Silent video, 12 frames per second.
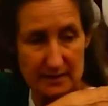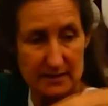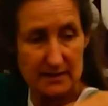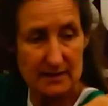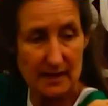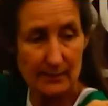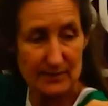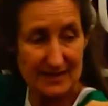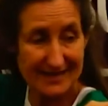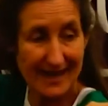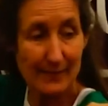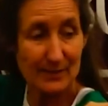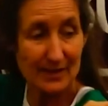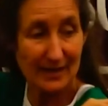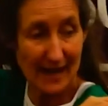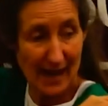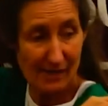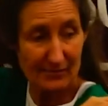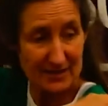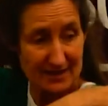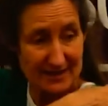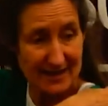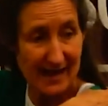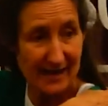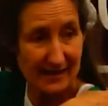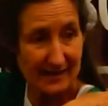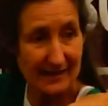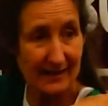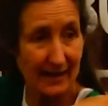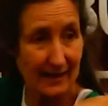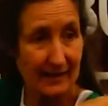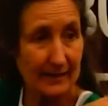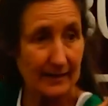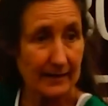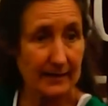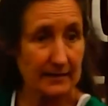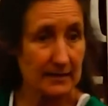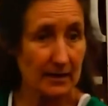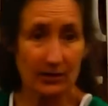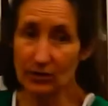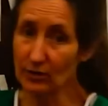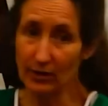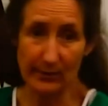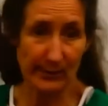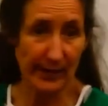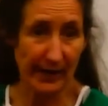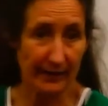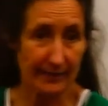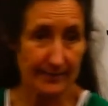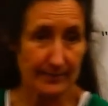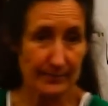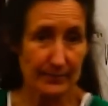and subscapularis tear here." He said, "You got it bad."